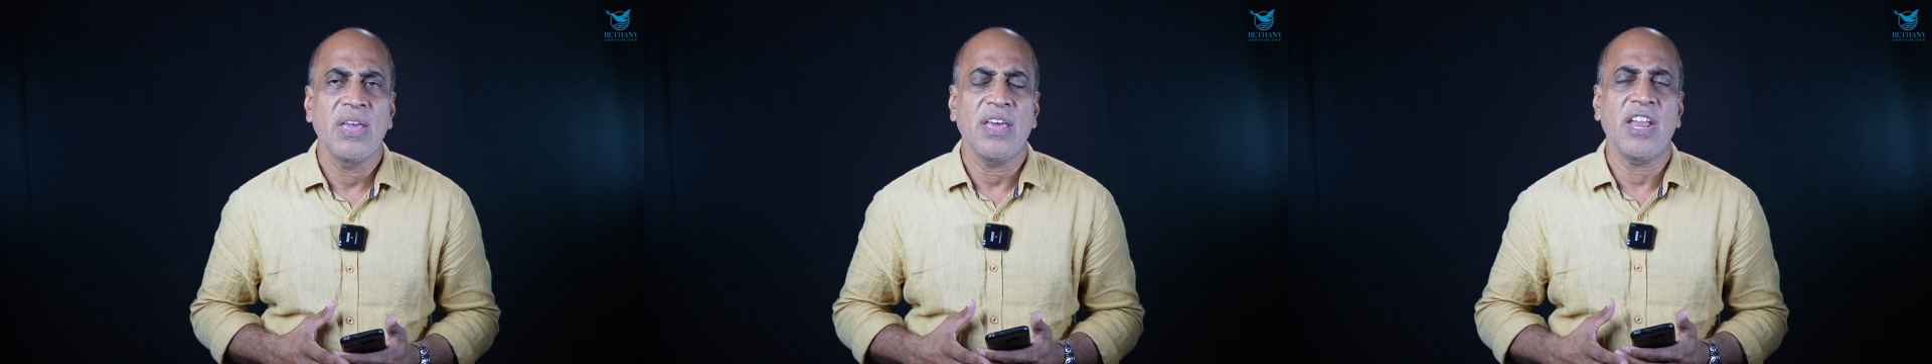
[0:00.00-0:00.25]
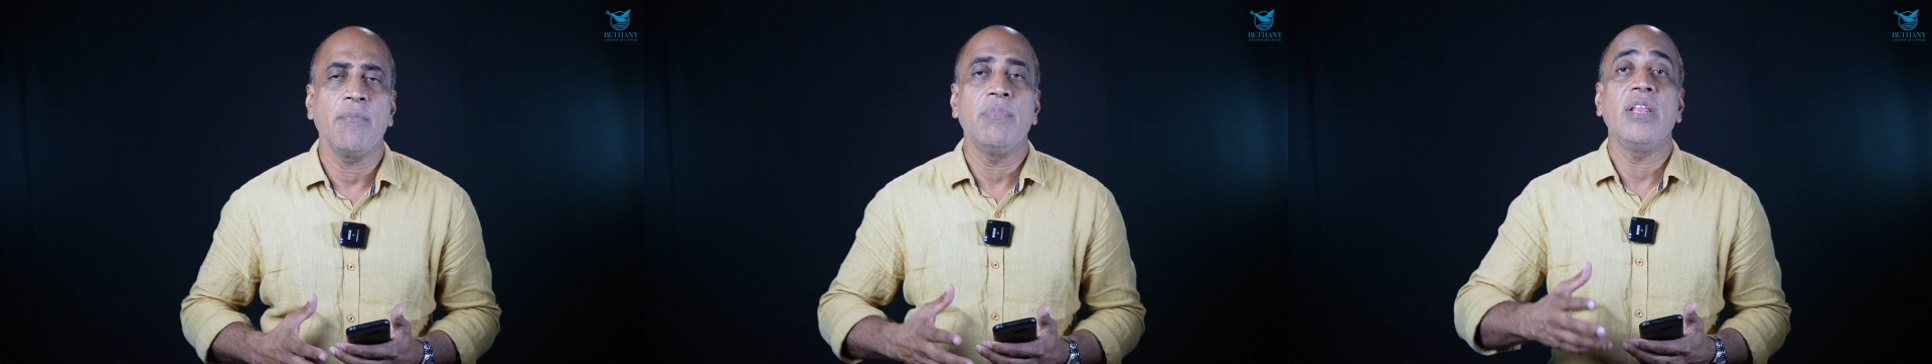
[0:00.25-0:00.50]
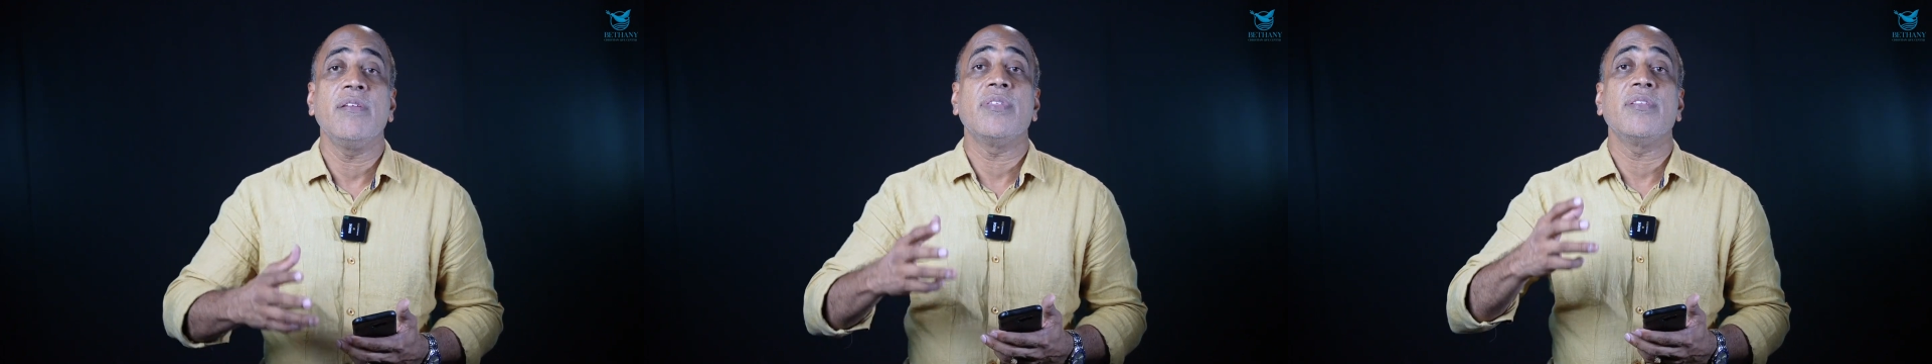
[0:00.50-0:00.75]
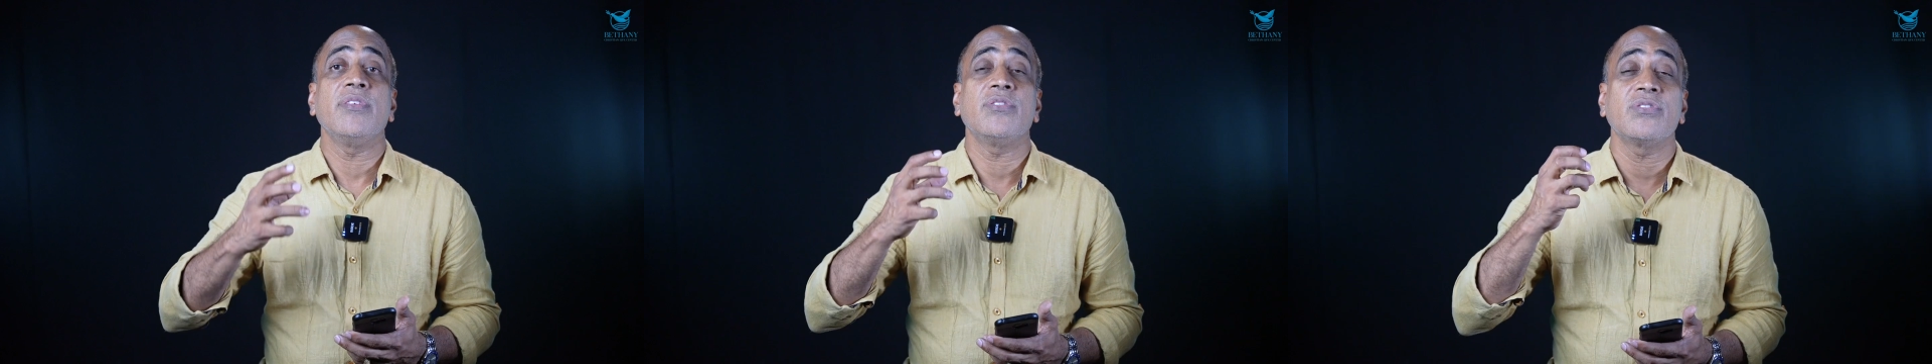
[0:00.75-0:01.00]
And I believe
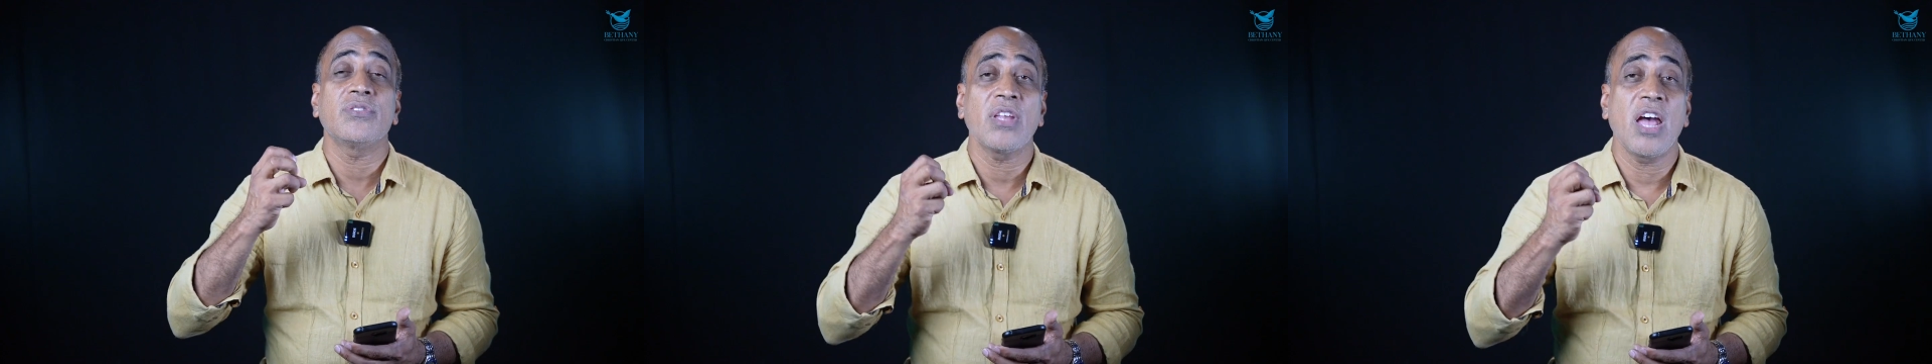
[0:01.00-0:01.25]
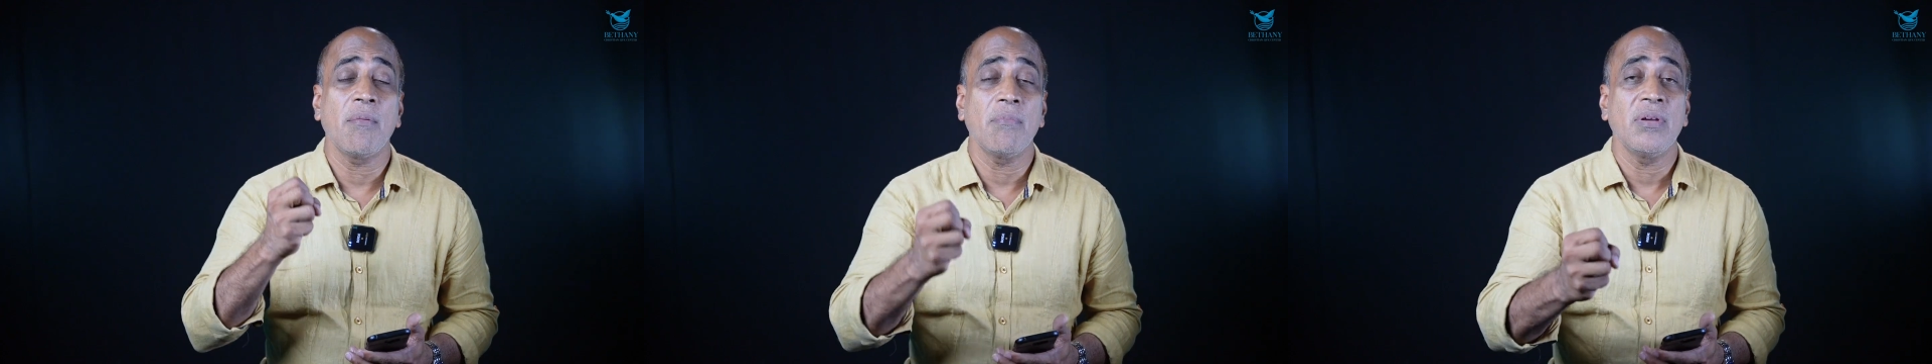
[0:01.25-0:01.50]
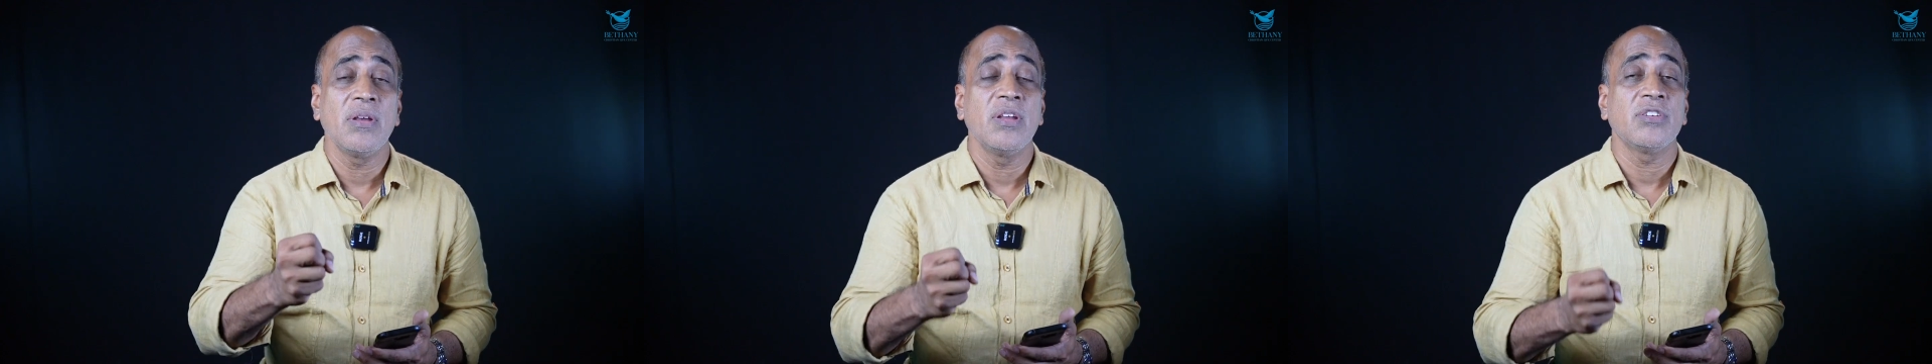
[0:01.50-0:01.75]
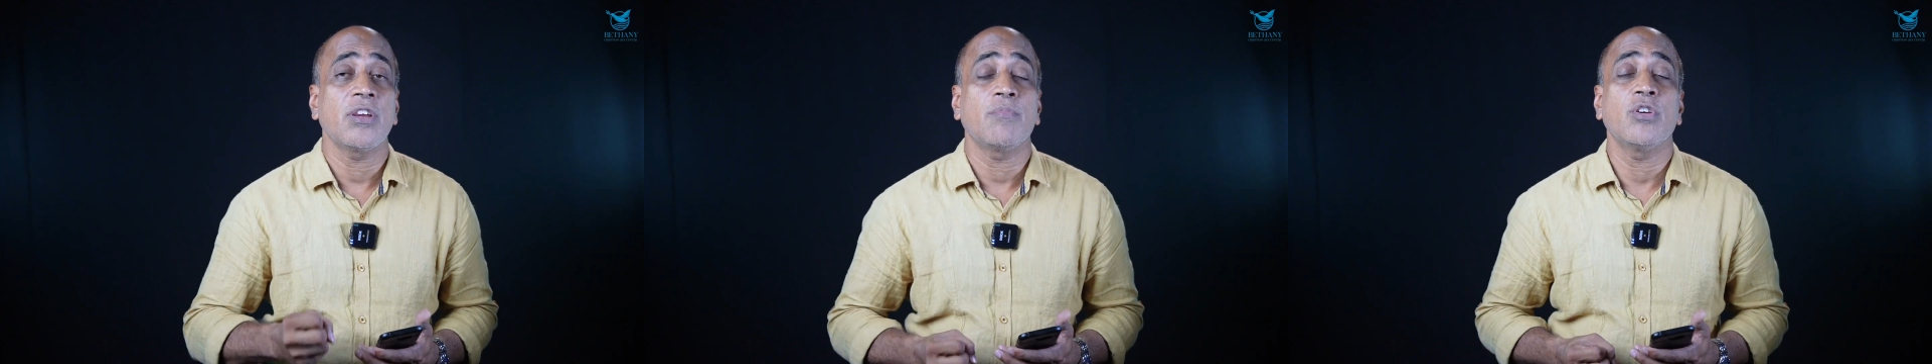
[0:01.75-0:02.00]
that this Psalm,
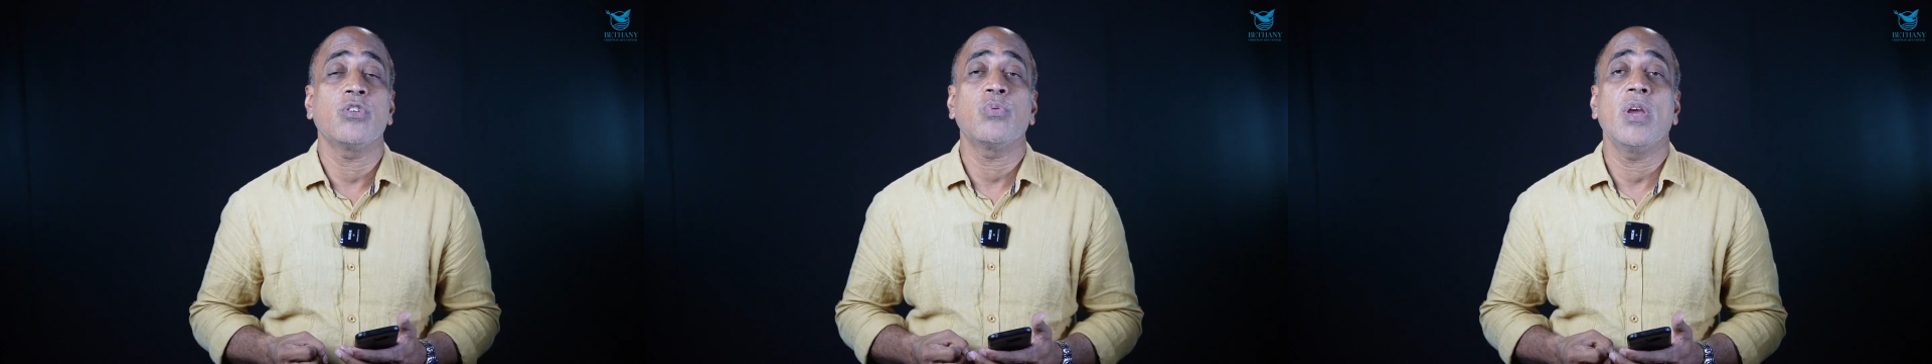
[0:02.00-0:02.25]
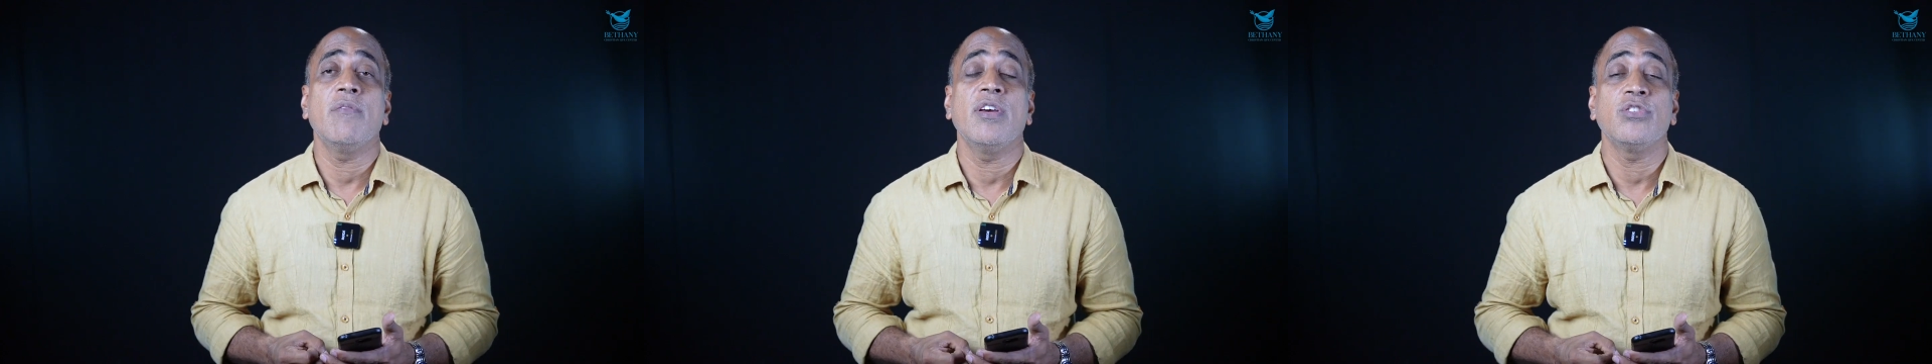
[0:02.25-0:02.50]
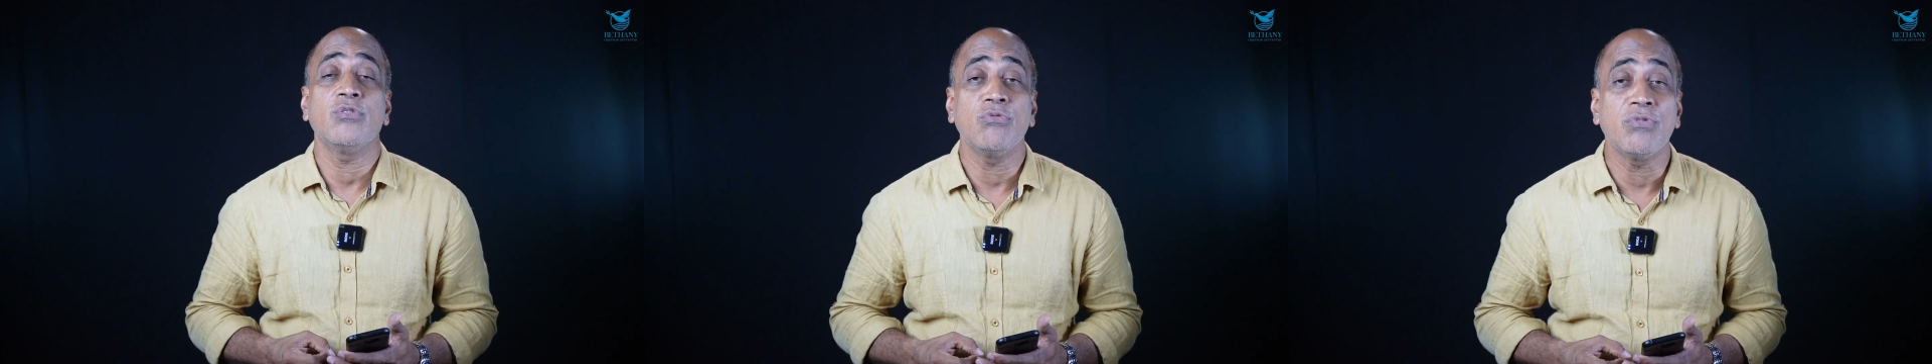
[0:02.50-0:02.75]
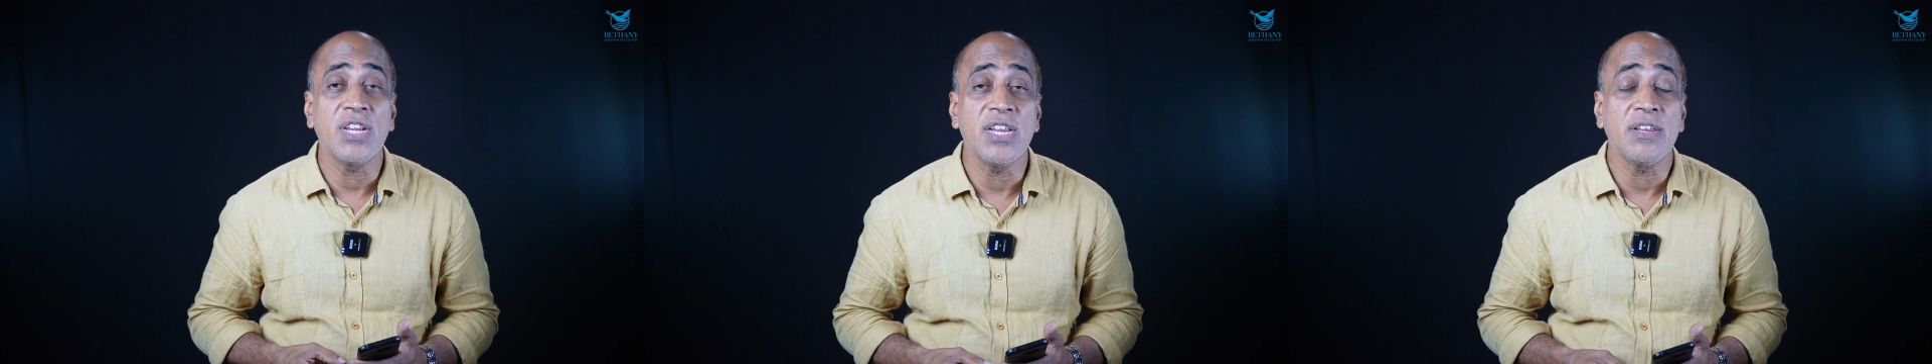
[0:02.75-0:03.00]
chapter 12, as you
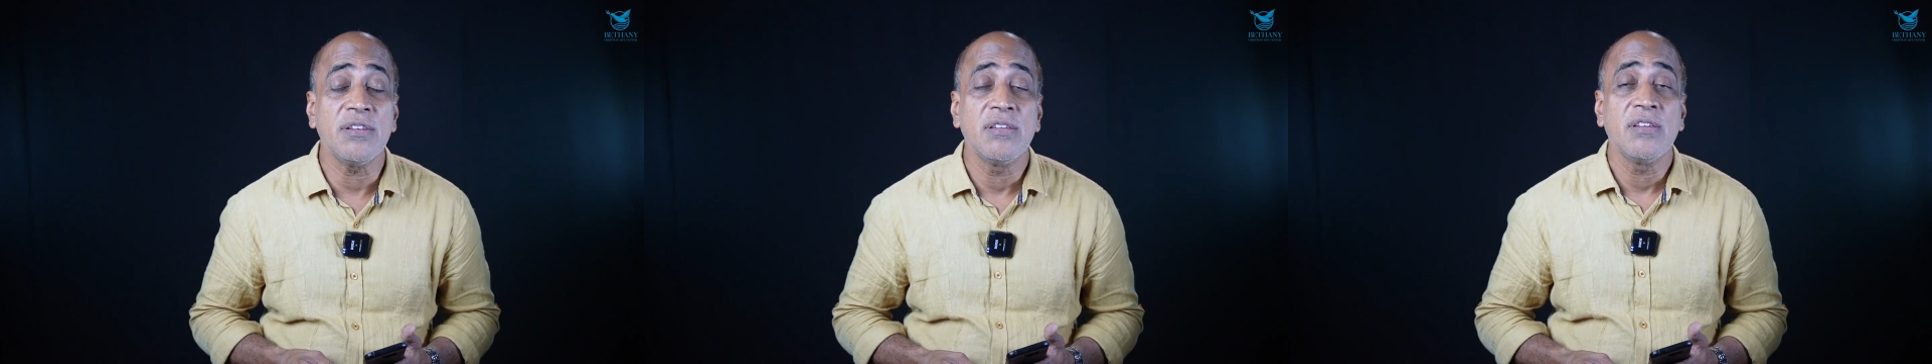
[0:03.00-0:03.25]
read it,